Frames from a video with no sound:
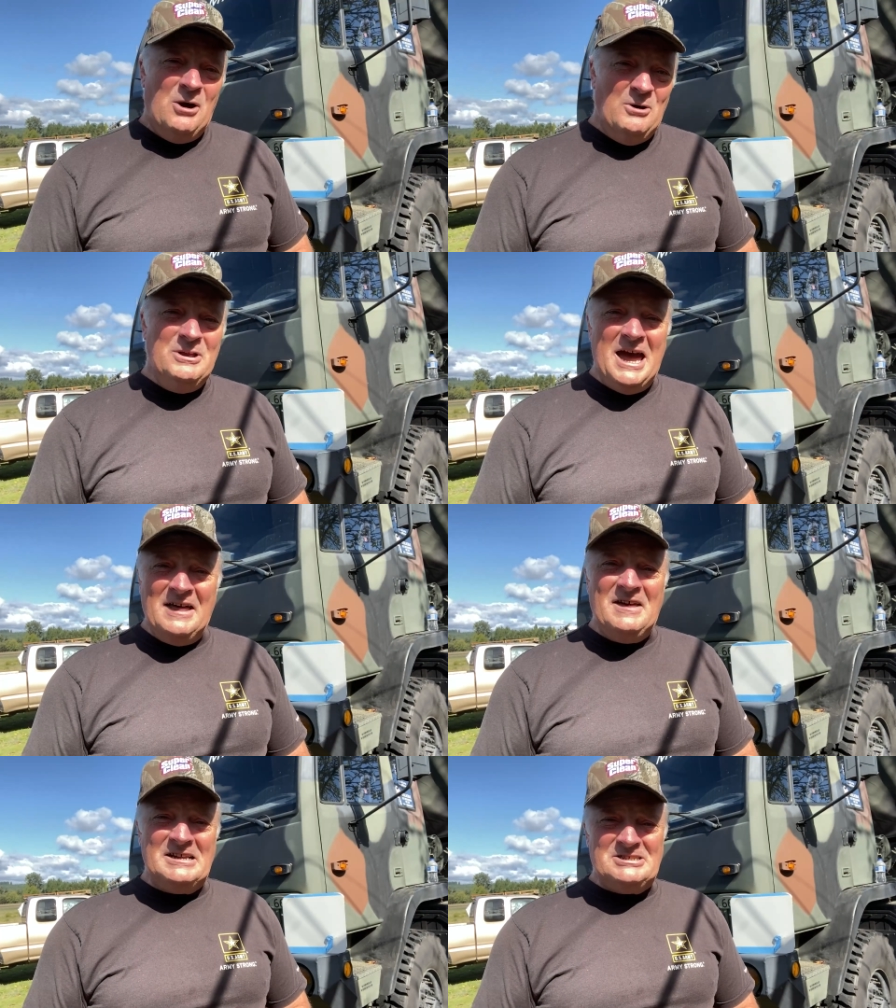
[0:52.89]
Oh,
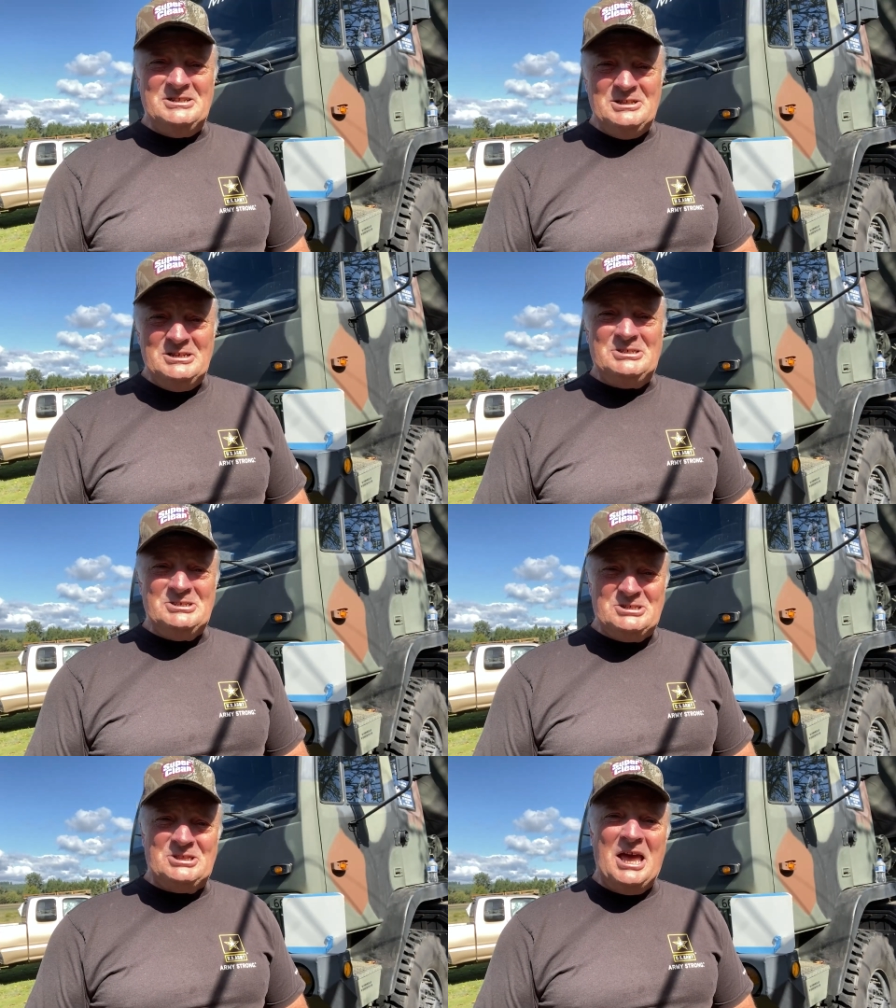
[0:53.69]
yeah, that's
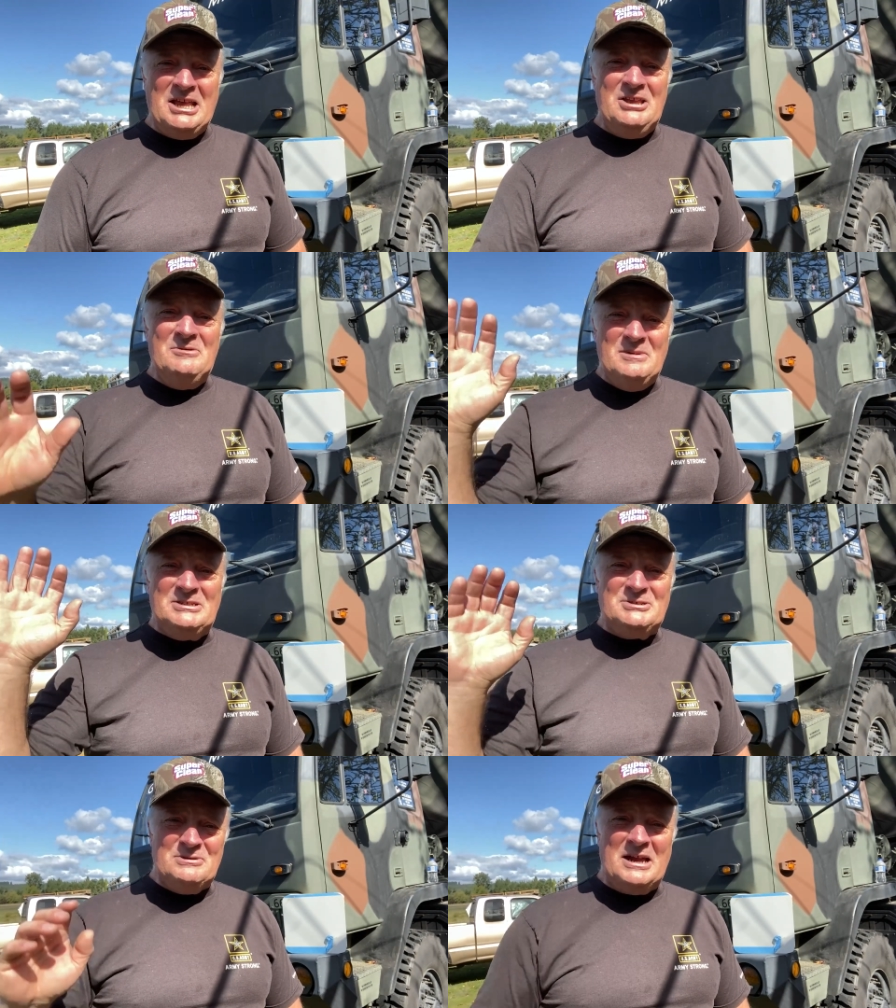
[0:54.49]
delicious. Thank you,
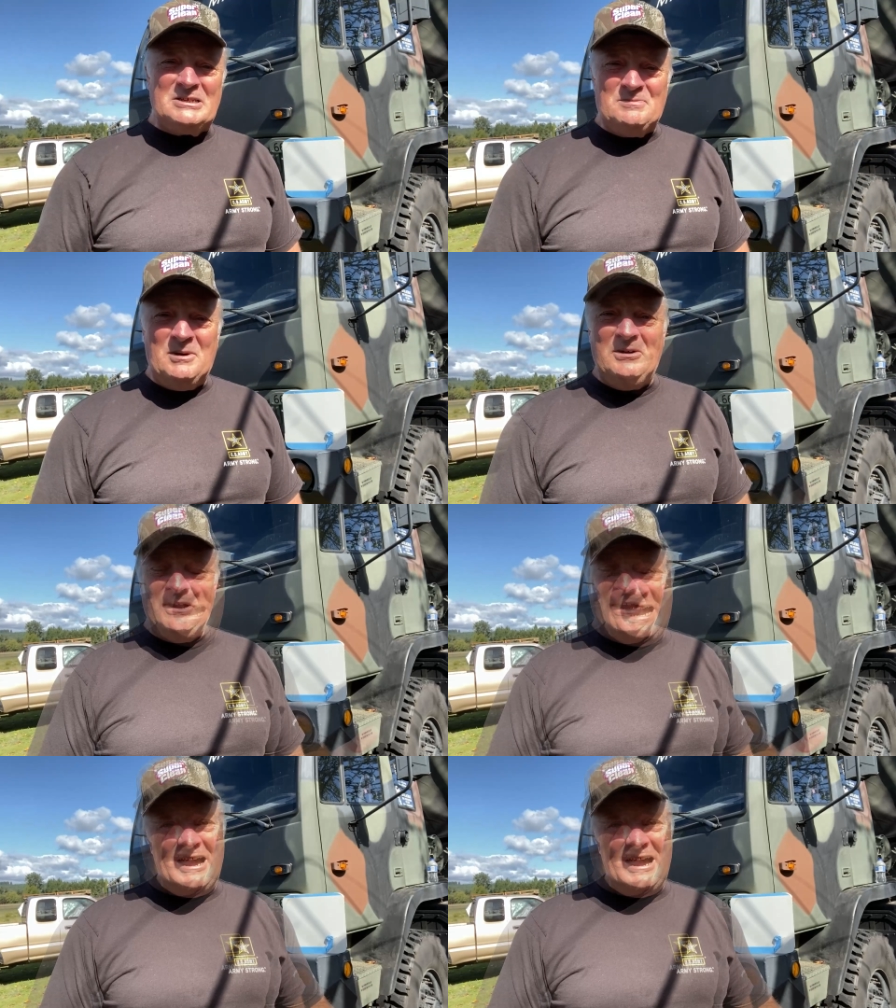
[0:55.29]
Mr. Expert.